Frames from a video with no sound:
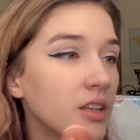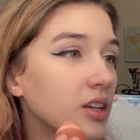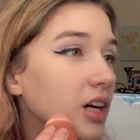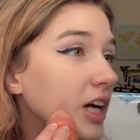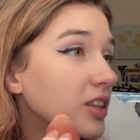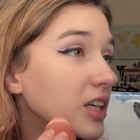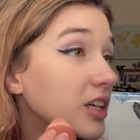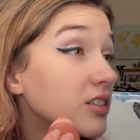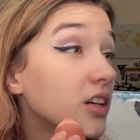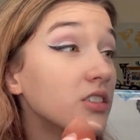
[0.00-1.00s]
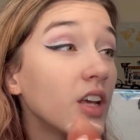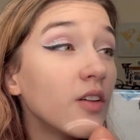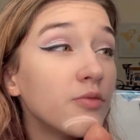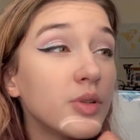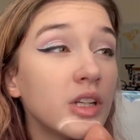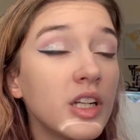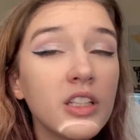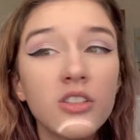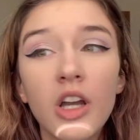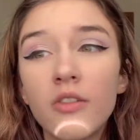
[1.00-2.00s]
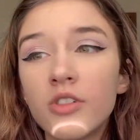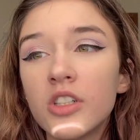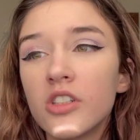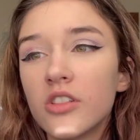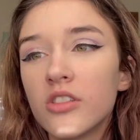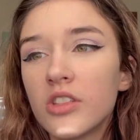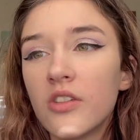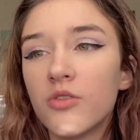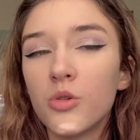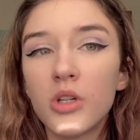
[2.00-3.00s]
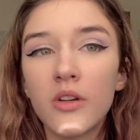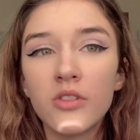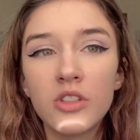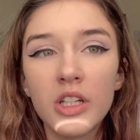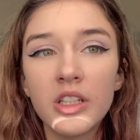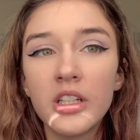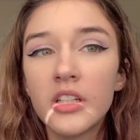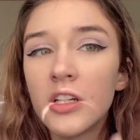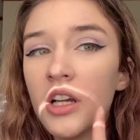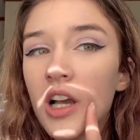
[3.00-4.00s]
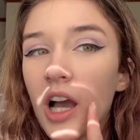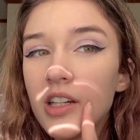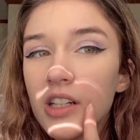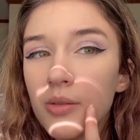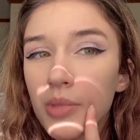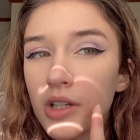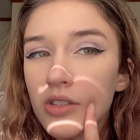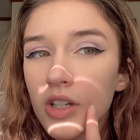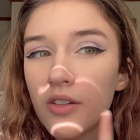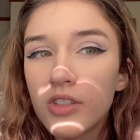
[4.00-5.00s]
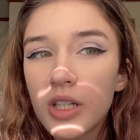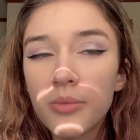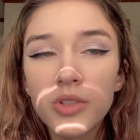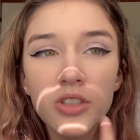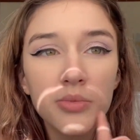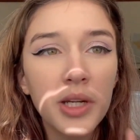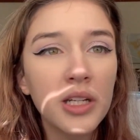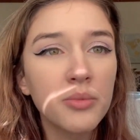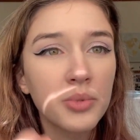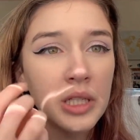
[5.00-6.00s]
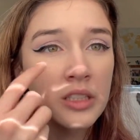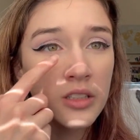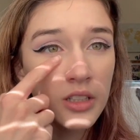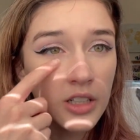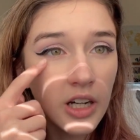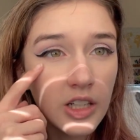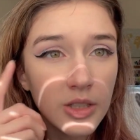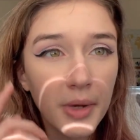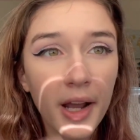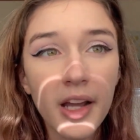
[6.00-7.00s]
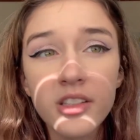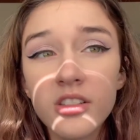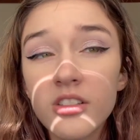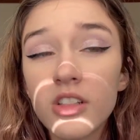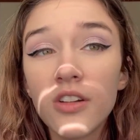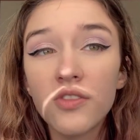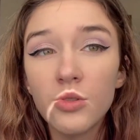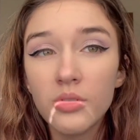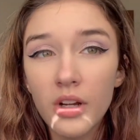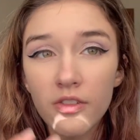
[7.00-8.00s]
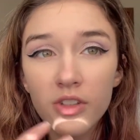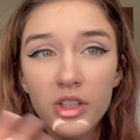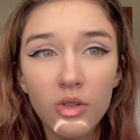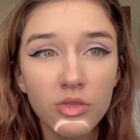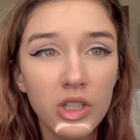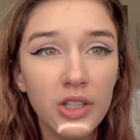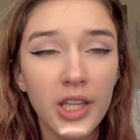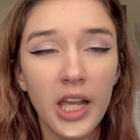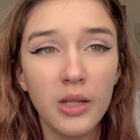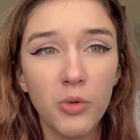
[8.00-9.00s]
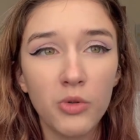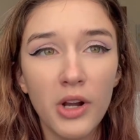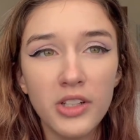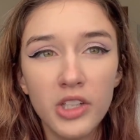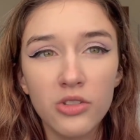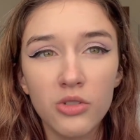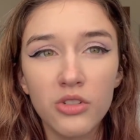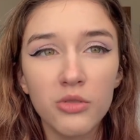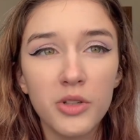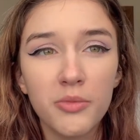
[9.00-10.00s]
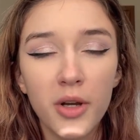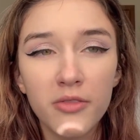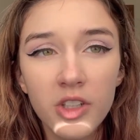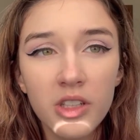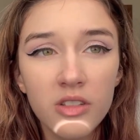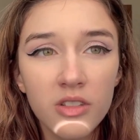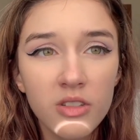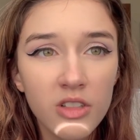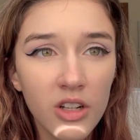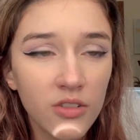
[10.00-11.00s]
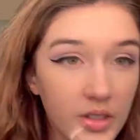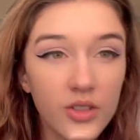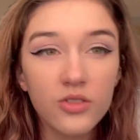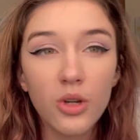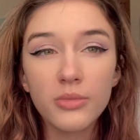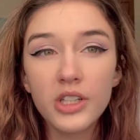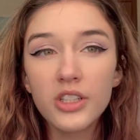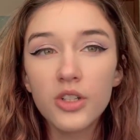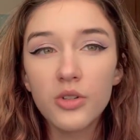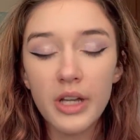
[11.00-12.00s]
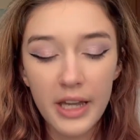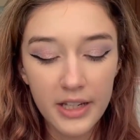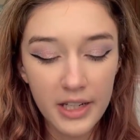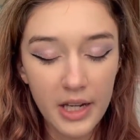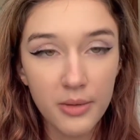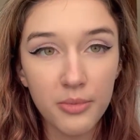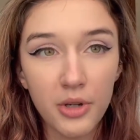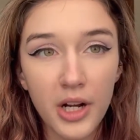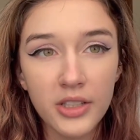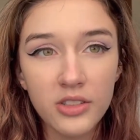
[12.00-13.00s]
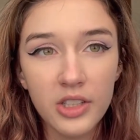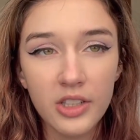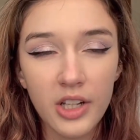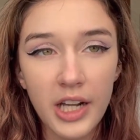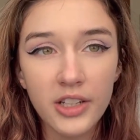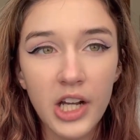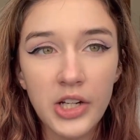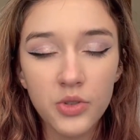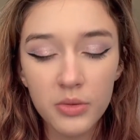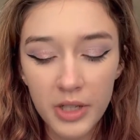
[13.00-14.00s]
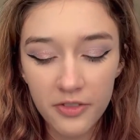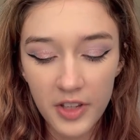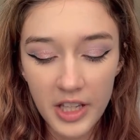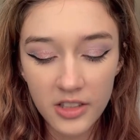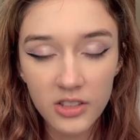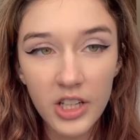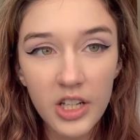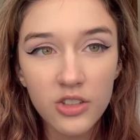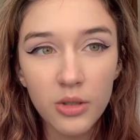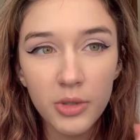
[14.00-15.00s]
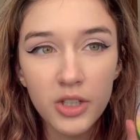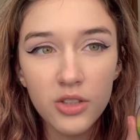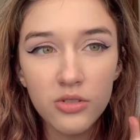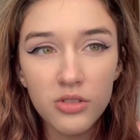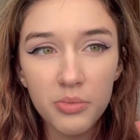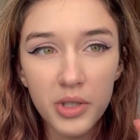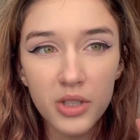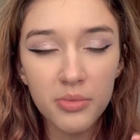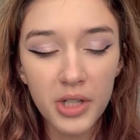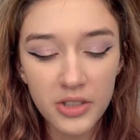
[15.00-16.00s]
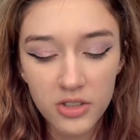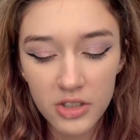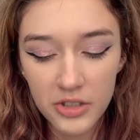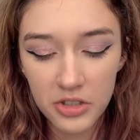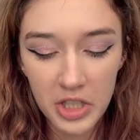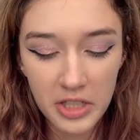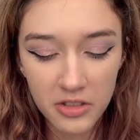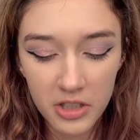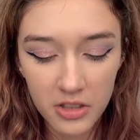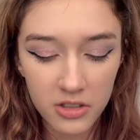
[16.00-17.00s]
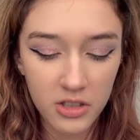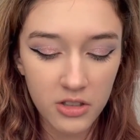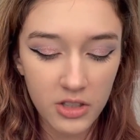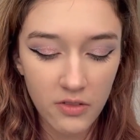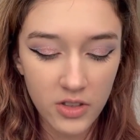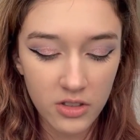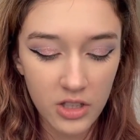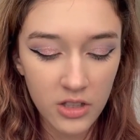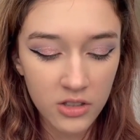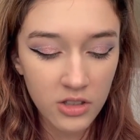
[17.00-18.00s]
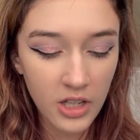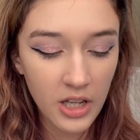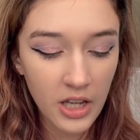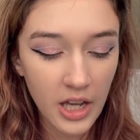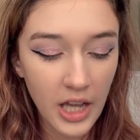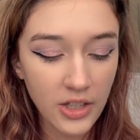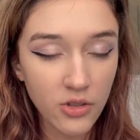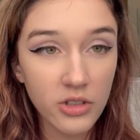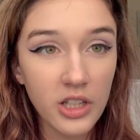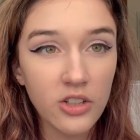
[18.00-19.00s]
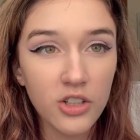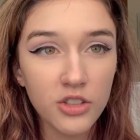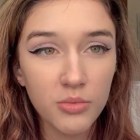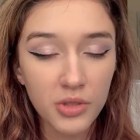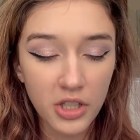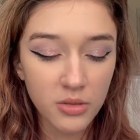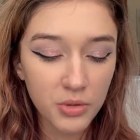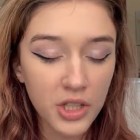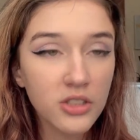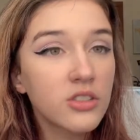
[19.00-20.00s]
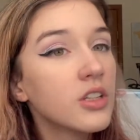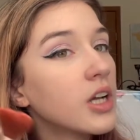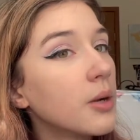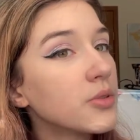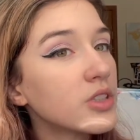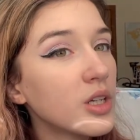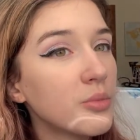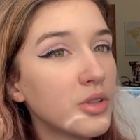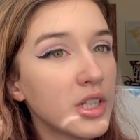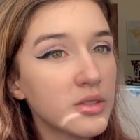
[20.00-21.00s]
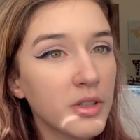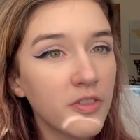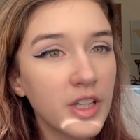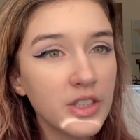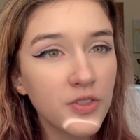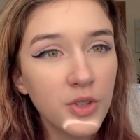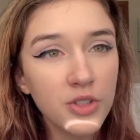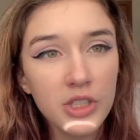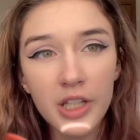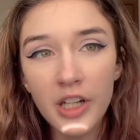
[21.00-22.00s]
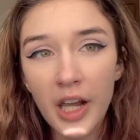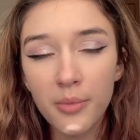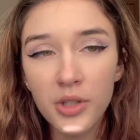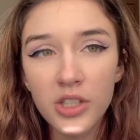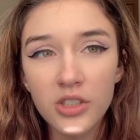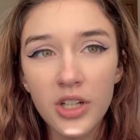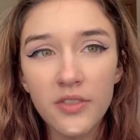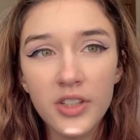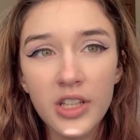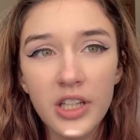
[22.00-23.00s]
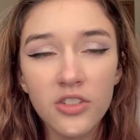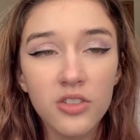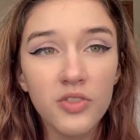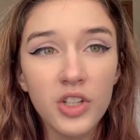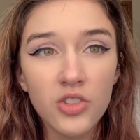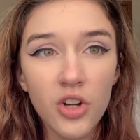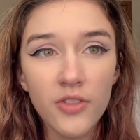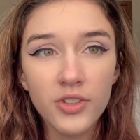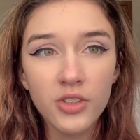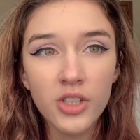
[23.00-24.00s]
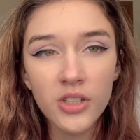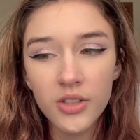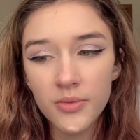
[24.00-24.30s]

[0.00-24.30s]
I think it does have pretty nice coverage. It does say full coverage on here. I didn't bother covering up this spot, but under my eyes and stuff, you definitely don't see like any more redness or a little bit of puffiness and stuff. So I'm gonna go ahead and bronze and kind of contour my face. So I'm gonna use the Butter Bronzer in the shade 6676, and using an Ulta blush brush, I'm just gonna bronze my face first and then add blush and everything and just finish off the look.